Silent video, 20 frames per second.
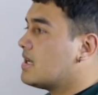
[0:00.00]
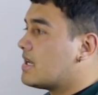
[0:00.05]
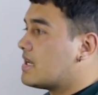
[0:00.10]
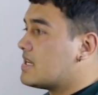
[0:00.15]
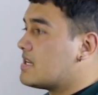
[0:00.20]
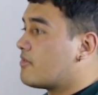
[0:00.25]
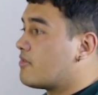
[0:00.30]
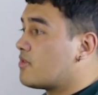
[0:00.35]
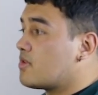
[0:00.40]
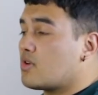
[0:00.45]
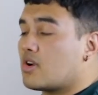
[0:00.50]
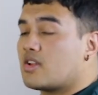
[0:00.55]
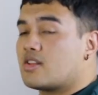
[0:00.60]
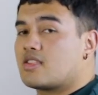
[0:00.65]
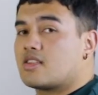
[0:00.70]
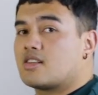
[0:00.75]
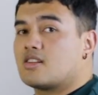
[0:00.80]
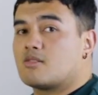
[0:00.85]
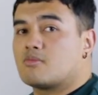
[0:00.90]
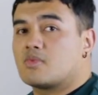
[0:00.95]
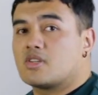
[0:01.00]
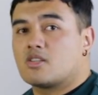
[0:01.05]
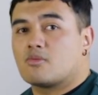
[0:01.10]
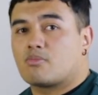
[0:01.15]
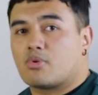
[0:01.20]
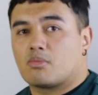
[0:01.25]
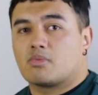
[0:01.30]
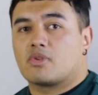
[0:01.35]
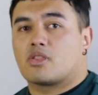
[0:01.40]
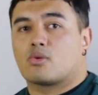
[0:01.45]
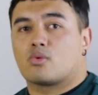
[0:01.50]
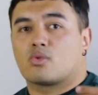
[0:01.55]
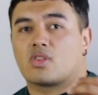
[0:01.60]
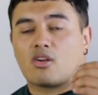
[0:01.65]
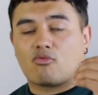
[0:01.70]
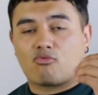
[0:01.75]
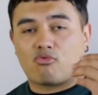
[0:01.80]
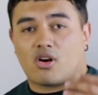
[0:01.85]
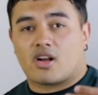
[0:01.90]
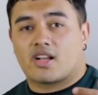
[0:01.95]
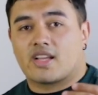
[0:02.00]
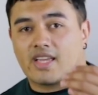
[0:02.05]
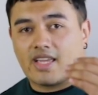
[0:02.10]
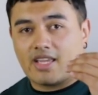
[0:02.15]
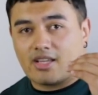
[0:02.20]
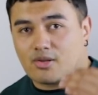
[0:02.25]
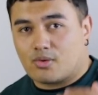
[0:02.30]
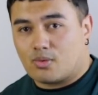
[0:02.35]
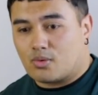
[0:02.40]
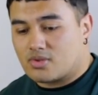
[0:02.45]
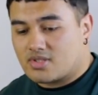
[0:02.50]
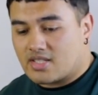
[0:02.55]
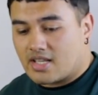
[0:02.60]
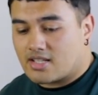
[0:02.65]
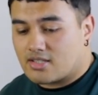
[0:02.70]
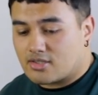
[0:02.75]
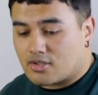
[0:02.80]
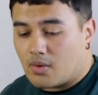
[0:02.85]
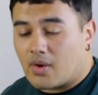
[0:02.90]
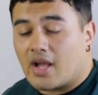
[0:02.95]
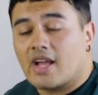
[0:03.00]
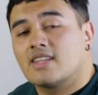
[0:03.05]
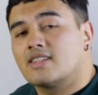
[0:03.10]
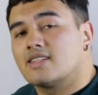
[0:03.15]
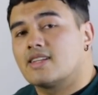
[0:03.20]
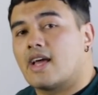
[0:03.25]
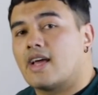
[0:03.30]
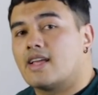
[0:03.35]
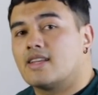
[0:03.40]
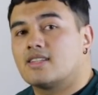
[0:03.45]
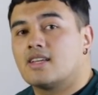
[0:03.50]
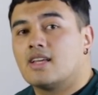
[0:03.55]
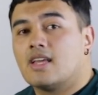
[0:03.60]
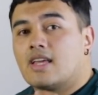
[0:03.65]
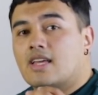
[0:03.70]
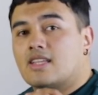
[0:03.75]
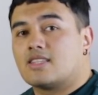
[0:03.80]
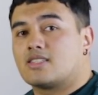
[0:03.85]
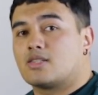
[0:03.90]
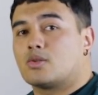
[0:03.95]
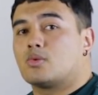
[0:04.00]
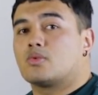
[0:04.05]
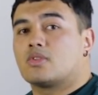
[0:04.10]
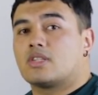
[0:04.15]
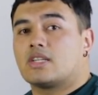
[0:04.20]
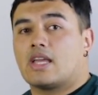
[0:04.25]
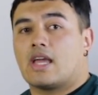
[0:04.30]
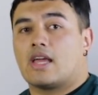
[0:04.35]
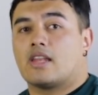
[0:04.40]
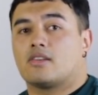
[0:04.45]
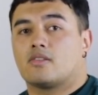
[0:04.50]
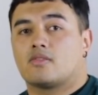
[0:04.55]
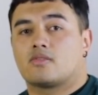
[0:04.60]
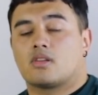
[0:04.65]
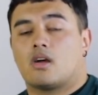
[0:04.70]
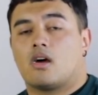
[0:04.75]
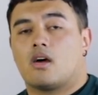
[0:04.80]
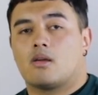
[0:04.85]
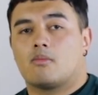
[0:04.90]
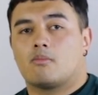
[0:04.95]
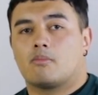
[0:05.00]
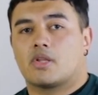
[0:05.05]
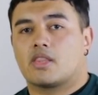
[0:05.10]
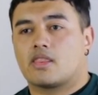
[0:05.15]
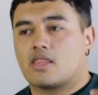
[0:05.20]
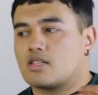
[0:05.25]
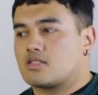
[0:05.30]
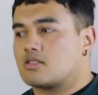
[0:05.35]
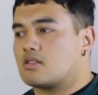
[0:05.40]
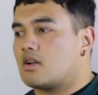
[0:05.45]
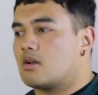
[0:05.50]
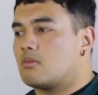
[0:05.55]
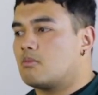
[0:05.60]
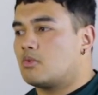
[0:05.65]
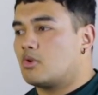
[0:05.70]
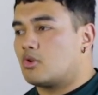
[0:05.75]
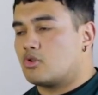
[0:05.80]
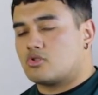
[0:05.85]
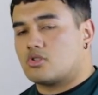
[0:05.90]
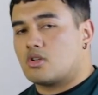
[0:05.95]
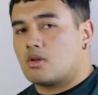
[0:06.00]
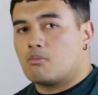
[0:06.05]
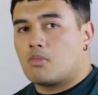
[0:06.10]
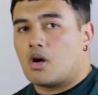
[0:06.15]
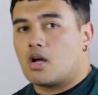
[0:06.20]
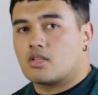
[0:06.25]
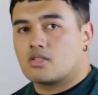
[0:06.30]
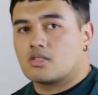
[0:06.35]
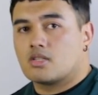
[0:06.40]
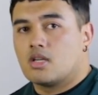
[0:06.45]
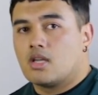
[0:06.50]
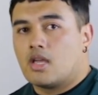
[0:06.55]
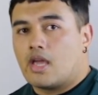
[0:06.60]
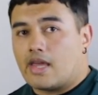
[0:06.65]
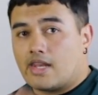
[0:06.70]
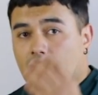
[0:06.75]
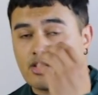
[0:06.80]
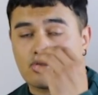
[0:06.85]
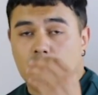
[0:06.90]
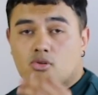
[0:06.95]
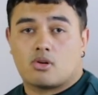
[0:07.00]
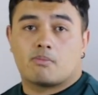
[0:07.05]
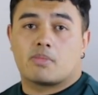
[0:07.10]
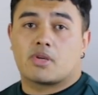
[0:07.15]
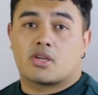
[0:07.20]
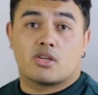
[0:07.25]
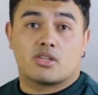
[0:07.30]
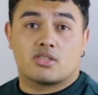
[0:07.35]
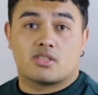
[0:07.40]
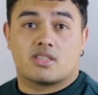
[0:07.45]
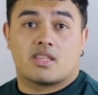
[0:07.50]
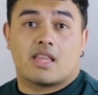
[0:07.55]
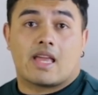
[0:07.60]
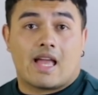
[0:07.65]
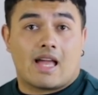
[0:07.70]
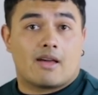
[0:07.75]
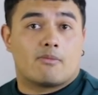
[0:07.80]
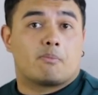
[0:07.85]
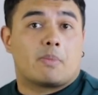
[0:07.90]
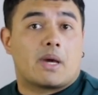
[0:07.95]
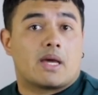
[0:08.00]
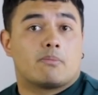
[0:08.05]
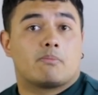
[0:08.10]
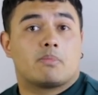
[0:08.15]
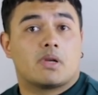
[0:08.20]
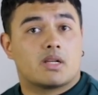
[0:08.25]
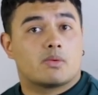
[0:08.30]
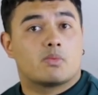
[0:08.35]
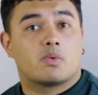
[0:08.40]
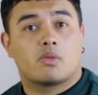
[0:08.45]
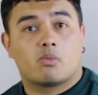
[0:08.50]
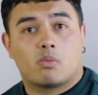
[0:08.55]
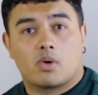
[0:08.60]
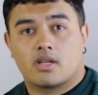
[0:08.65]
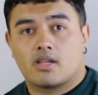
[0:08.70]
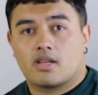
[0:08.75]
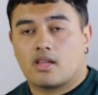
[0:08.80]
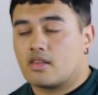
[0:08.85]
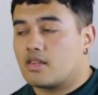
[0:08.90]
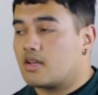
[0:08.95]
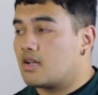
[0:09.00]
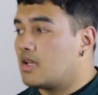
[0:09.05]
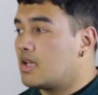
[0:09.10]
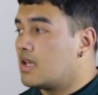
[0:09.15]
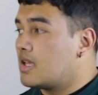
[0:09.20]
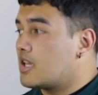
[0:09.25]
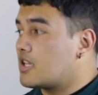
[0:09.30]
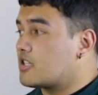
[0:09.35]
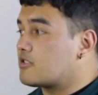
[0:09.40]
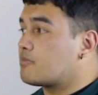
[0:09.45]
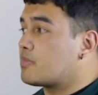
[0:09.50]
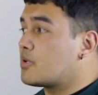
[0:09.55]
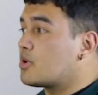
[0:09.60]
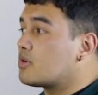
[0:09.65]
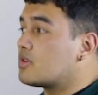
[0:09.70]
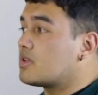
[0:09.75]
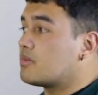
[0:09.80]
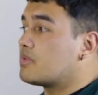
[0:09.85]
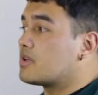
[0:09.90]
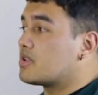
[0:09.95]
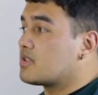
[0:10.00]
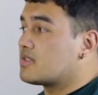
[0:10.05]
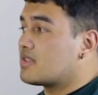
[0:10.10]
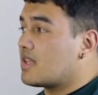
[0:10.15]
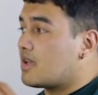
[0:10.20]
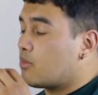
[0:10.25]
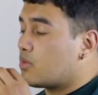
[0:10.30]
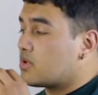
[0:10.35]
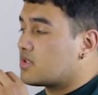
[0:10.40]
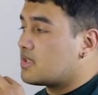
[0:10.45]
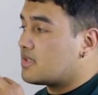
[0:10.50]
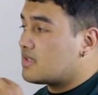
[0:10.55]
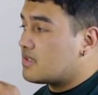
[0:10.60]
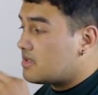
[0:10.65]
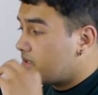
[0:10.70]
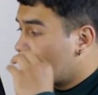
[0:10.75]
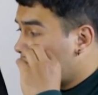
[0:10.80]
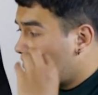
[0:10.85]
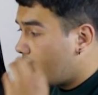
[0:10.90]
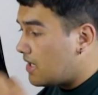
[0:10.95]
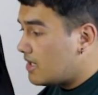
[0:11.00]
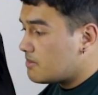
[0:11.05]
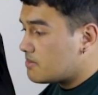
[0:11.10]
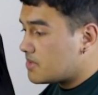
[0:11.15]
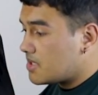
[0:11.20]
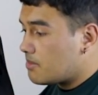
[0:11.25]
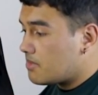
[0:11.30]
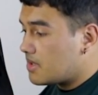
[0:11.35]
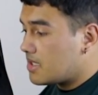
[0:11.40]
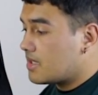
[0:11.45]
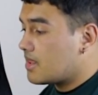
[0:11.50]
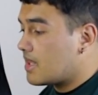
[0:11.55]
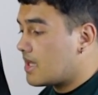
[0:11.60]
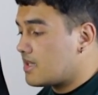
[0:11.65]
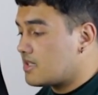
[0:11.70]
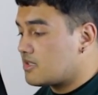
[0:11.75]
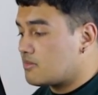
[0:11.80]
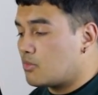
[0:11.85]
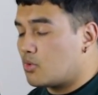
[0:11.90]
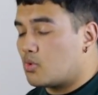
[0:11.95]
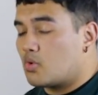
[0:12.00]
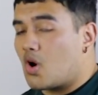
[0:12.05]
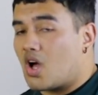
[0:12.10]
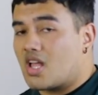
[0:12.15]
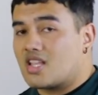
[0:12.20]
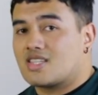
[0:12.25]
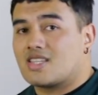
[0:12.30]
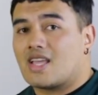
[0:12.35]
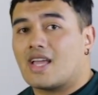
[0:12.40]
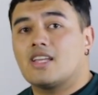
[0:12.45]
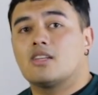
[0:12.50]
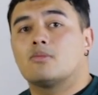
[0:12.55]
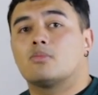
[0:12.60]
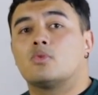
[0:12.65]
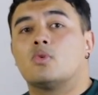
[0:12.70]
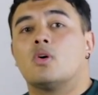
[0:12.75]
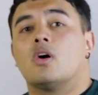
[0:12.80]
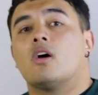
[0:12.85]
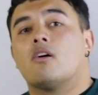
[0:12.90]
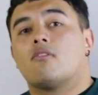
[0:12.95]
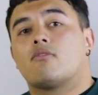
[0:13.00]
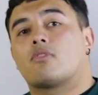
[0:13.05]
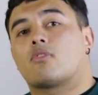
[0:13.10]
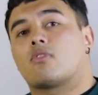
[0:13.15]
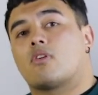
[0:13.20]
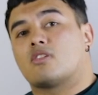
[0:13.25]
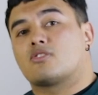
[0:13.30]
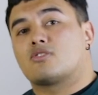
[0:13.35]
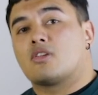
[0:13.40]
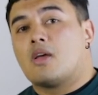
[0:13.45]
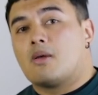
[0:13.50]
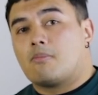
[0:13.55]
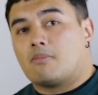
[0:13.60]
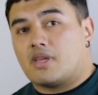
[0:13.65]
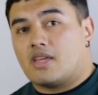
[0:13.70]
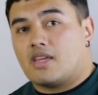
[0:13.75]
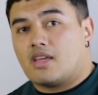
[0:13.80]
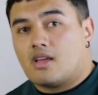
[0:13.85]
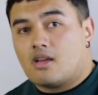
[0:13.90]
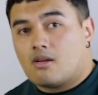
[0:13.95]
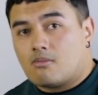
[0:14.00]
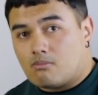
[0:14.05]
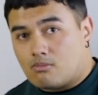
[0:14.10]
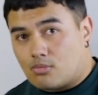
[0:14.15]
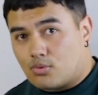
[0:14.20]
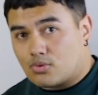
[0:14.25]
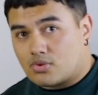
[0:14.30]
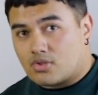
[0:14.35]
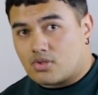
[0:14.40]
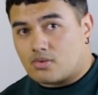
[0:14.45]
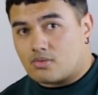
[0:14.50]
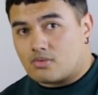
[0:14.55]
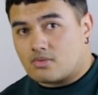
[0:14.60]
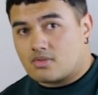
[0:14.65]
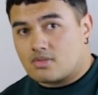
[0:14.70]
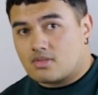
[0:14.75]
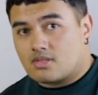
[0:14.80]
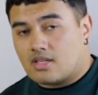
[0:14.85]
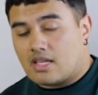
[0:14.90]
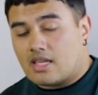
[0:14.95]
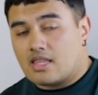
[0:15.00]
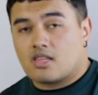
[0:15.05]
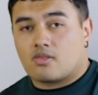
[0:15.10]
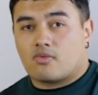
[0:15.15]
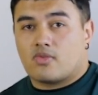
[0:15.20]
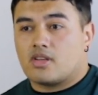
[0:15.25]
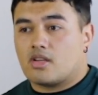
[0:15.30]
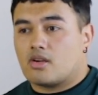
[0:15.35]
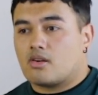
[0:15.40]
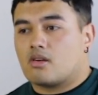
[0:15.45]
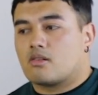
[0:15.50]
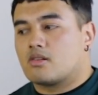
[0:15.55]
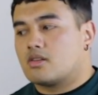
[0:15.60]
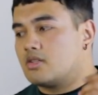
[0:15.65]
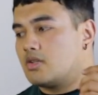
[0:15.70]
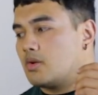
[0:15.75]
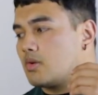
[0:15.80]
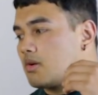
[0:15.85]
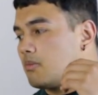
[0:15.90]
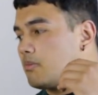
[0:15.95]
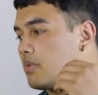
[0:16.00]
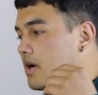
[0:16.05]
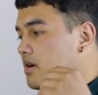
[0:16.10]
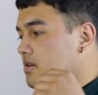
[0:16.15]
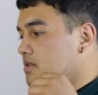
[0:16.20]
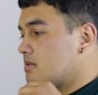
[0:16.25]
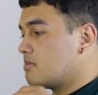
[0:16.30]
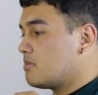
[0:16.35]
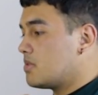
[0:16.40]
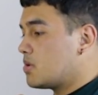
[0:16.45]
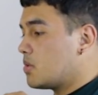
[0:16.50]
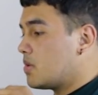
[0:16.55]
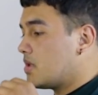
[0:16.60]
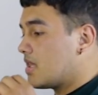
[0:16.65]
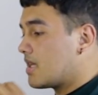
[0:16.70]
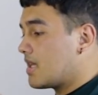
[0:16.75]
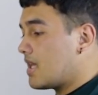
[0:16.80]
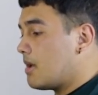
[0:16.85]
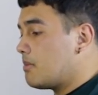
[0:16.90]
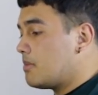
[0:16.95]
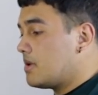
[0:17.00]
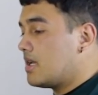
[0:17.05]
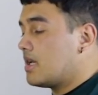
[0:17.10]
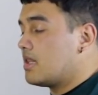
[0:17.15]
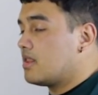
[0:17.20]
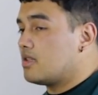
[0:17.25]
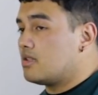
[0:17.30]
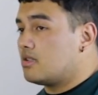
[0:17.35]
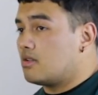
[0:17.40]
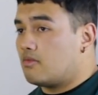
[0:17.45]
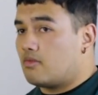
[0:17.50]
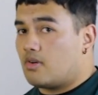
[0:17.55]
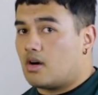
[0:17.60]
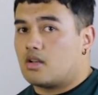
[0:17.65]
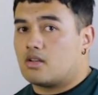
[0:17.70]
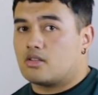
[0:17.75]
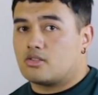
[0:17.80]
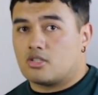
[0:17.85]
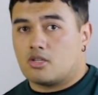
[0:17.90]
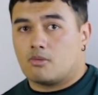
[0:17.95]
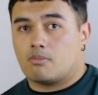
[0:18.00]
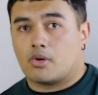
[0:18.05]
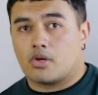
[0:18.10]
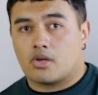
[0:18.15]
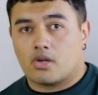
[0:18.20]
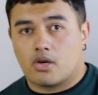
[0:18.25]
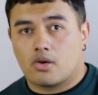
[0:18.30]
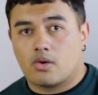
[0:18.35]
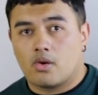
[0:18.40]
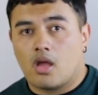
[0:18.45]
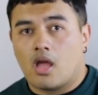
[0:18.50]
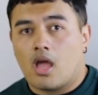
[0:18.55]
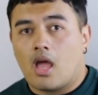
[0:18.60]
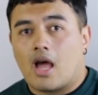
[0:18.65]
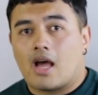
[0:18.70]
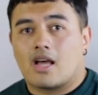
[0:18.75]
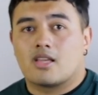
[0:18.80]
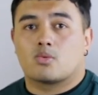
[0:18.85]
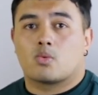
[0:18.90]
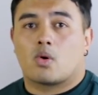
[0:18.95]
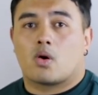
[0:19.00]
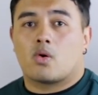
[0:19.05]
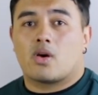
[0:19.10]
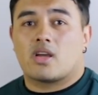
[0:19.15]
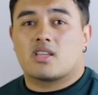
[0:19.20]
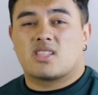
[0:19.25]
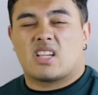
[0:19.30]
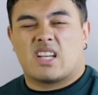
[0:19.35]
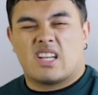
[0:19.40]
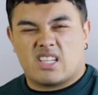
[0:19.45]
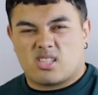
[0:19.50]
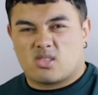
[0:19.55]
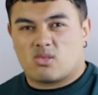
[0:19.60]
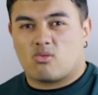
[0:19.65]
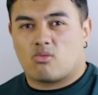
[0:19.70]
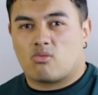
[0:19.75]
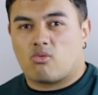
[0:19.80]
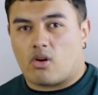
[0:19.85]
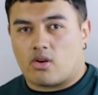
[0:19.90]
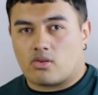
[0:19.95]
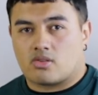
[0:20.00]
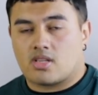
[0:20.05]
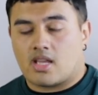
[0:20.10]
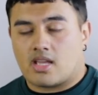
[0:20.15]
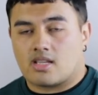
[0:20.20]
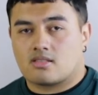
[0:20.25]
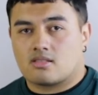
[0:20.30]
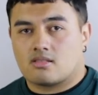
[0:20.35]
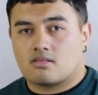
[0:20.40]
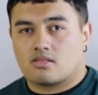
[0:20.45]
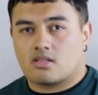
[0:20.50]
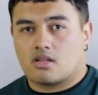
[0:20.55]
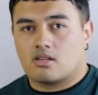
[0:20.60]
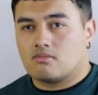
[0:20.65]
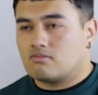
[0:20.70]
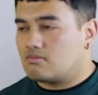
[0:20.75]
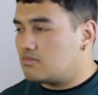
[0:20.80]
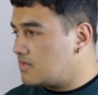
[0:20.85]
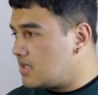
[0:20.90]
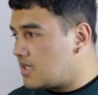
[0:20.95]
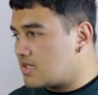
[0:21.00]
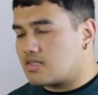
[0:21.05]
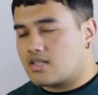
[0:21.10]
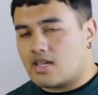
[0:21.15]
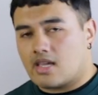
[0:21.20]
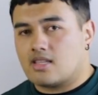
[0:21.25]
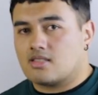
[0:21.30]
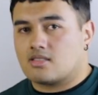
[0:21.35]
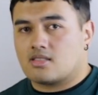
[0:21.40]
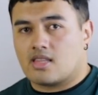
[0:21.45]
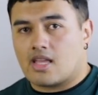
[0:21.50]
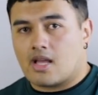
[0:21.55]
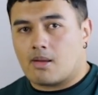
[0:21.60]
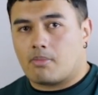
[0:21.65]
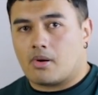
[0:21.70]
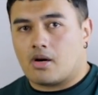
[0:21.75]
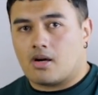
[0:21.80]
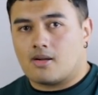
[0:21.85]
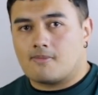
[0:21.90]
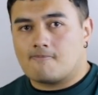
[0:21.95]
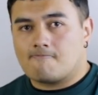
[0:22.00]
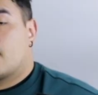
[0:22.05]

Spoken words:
And if you're anything like me, you probably thought that Rukka and Gore-Tex go hand in hand until the end of time. But this time, not so much. And it's not because they have bad blood with one another, it's purely because they wanted to develop something that is more attainable for us mere mortals. In this video, I'm going to do a comparison between the Kemi and the Nivala 2.0, as well as a little road test. So let's get into that part.